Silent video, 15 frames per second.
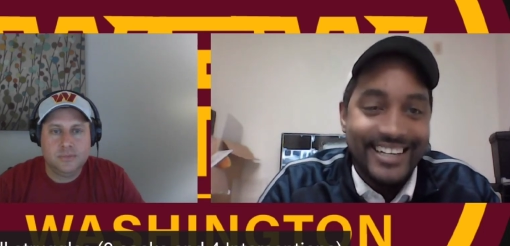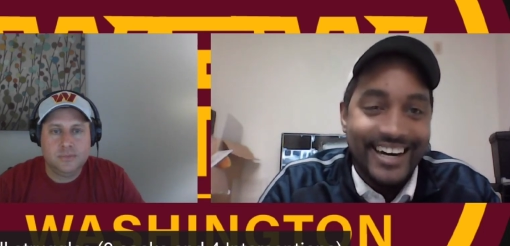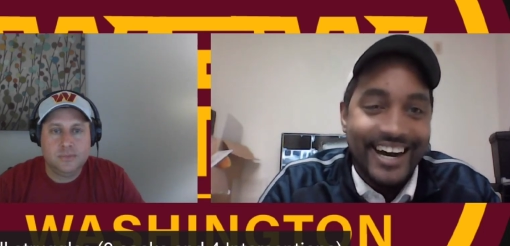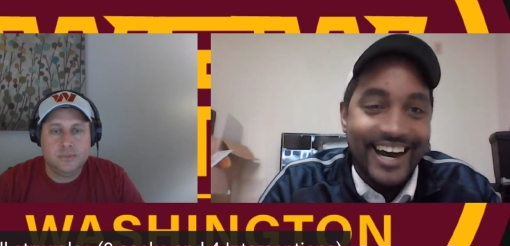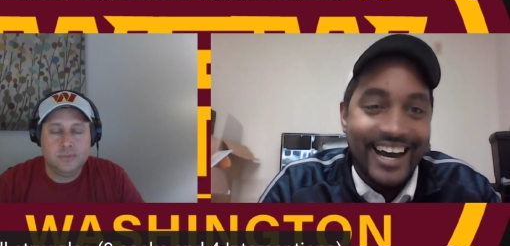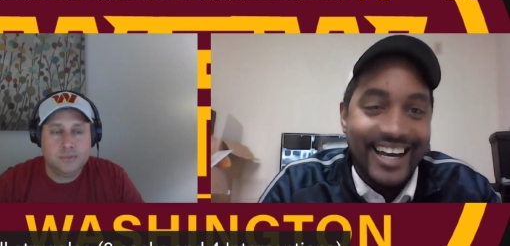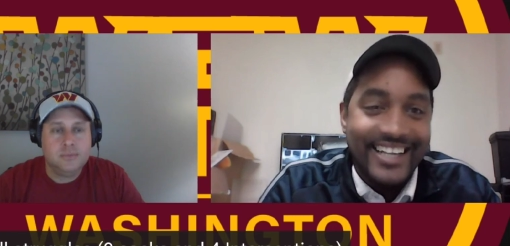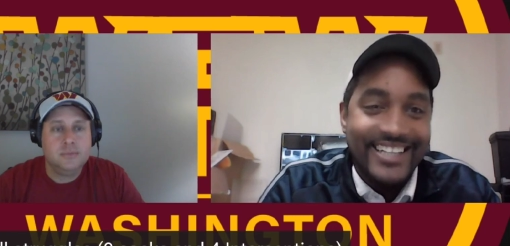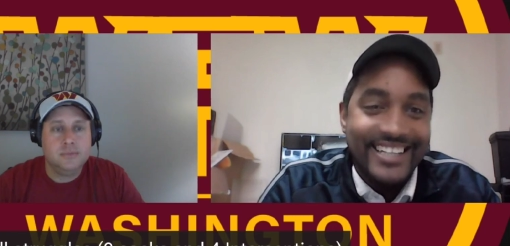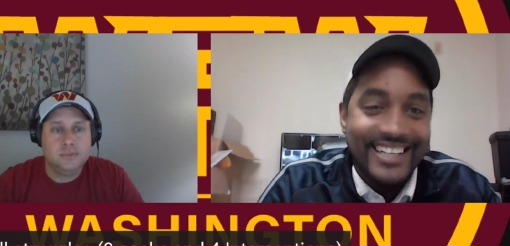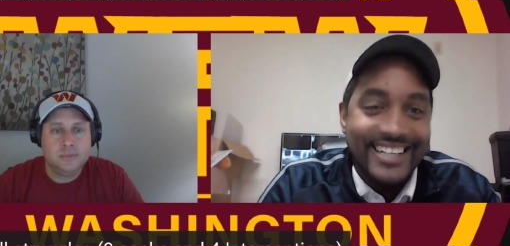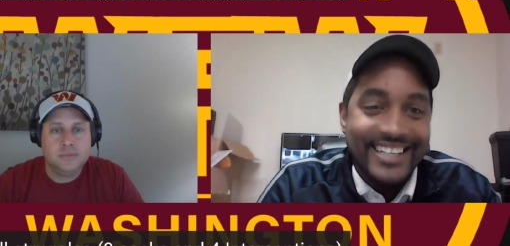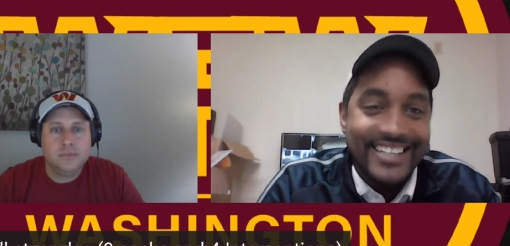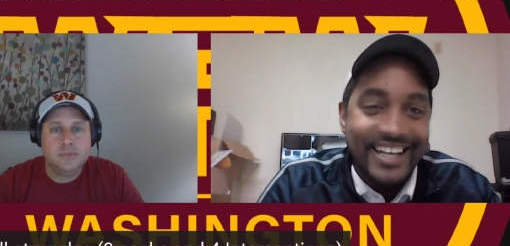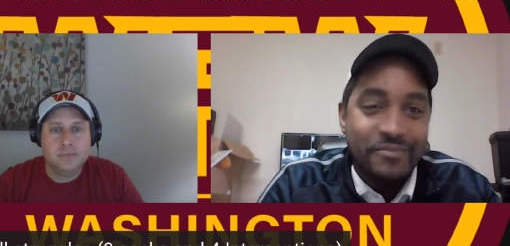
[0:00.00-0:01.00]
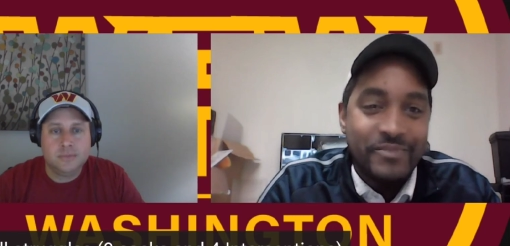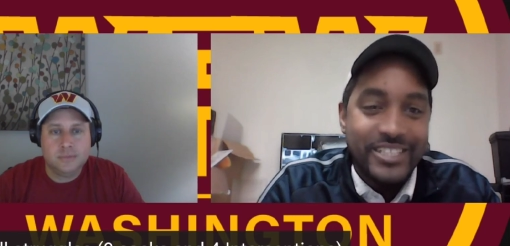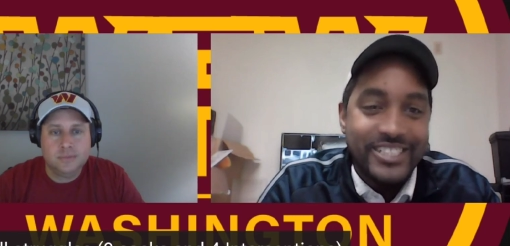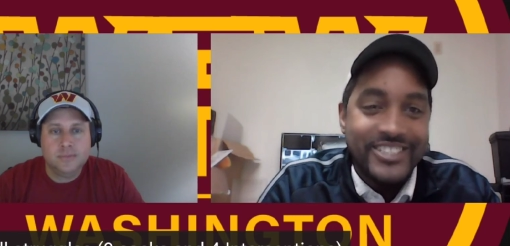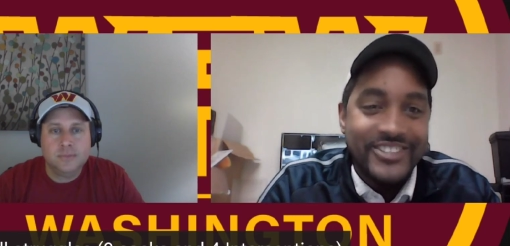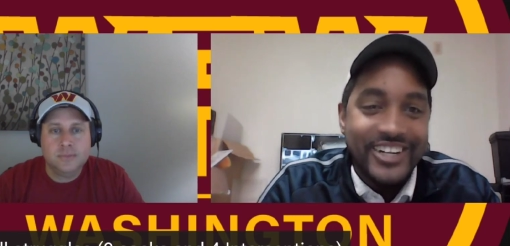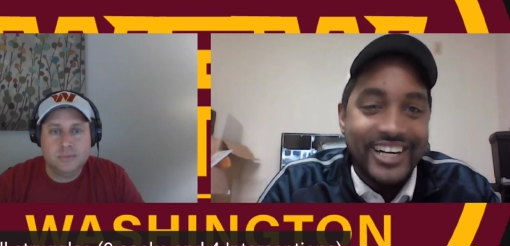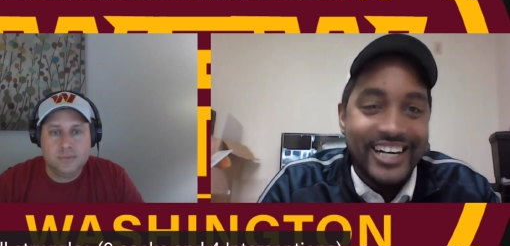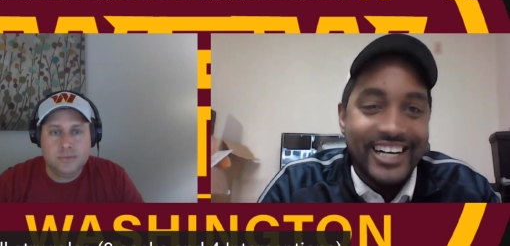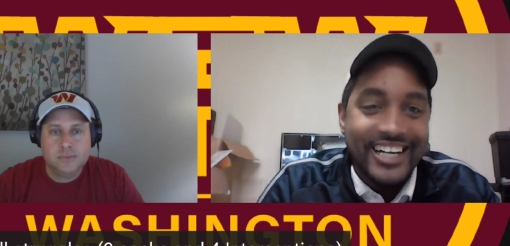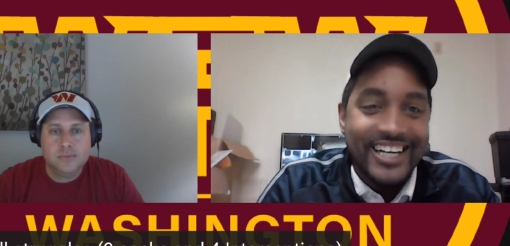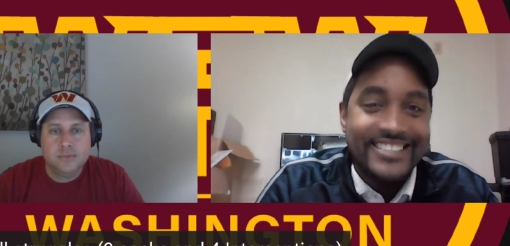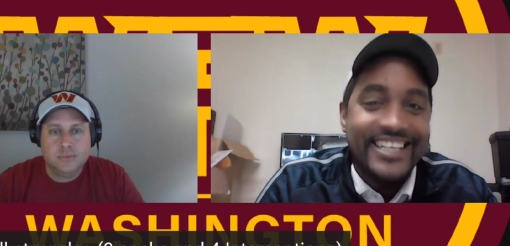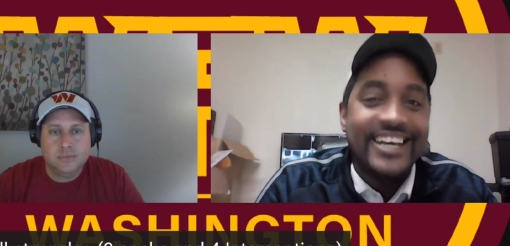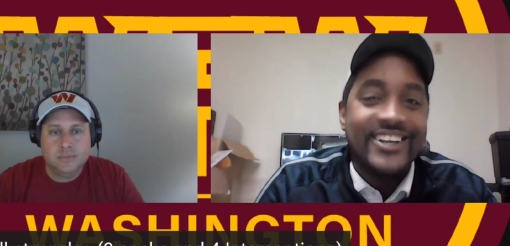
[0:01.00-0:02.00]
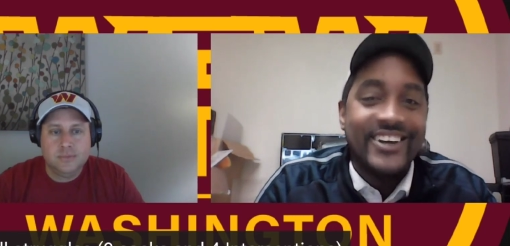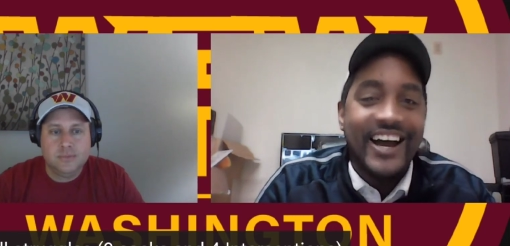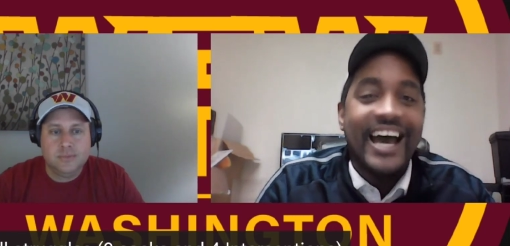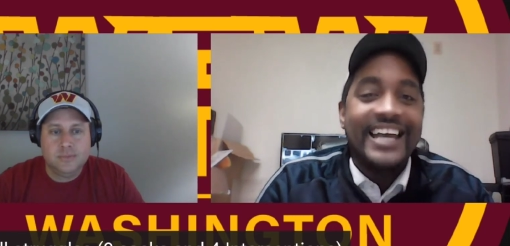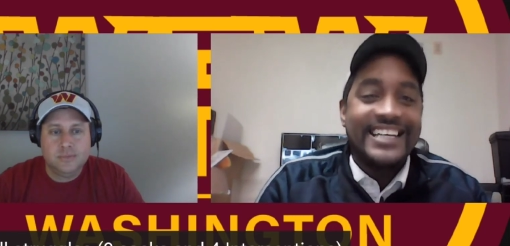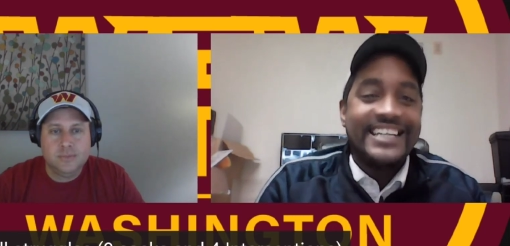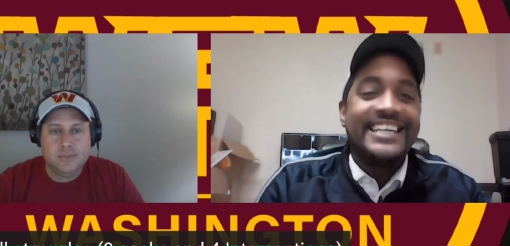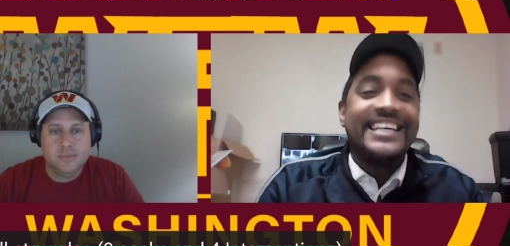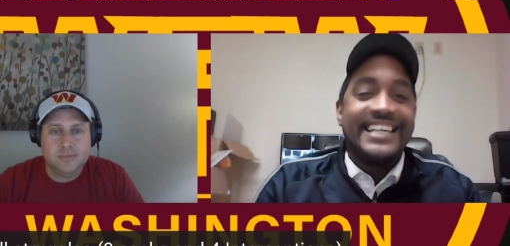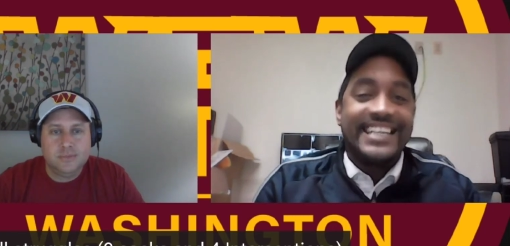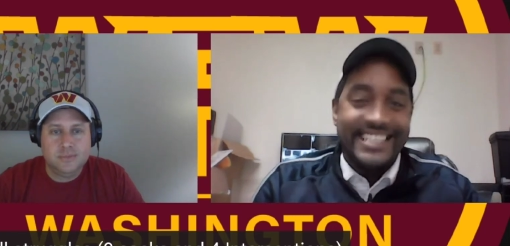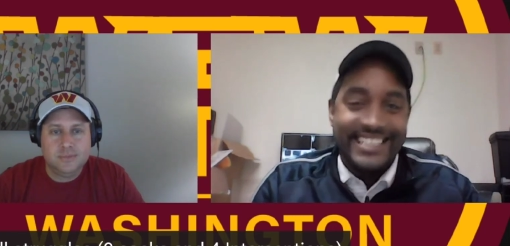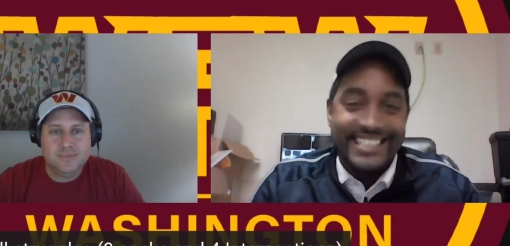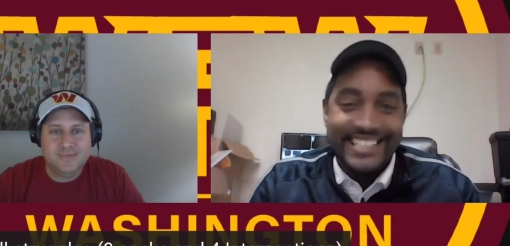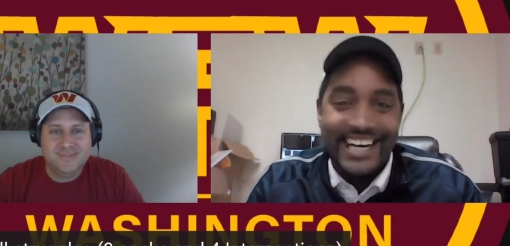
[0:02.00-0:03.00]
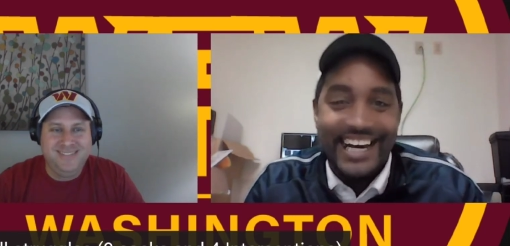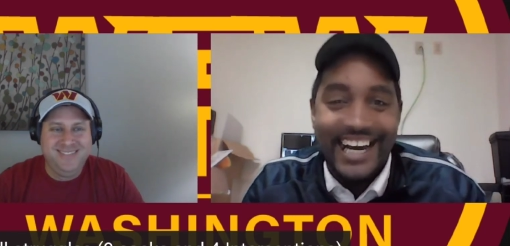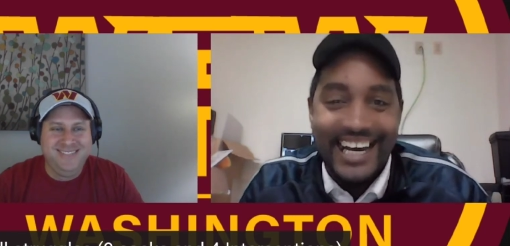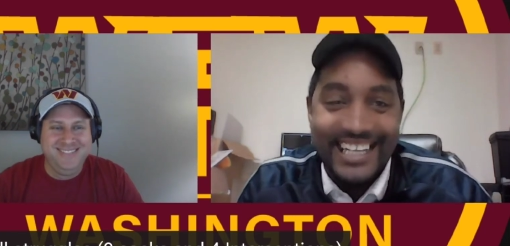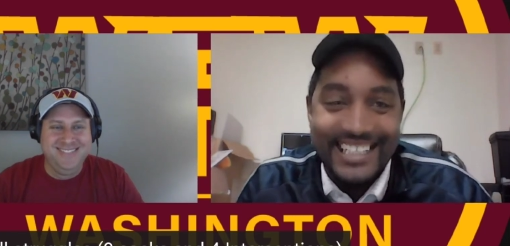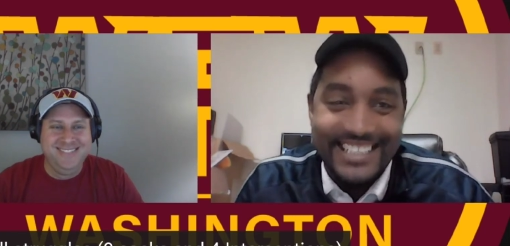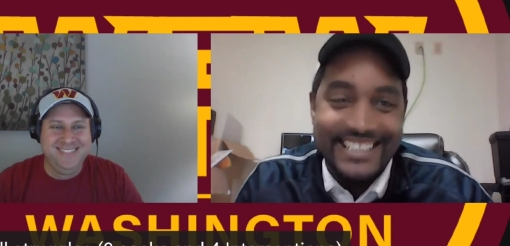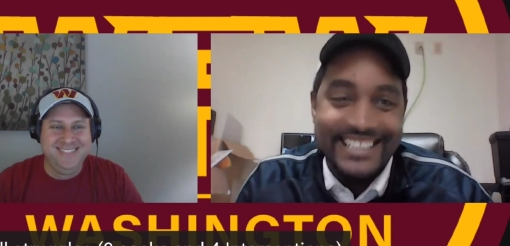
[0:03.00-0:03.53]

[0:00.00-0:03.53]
Speaker 1: All right, like Mister uh, Taylor Heinicke. All right,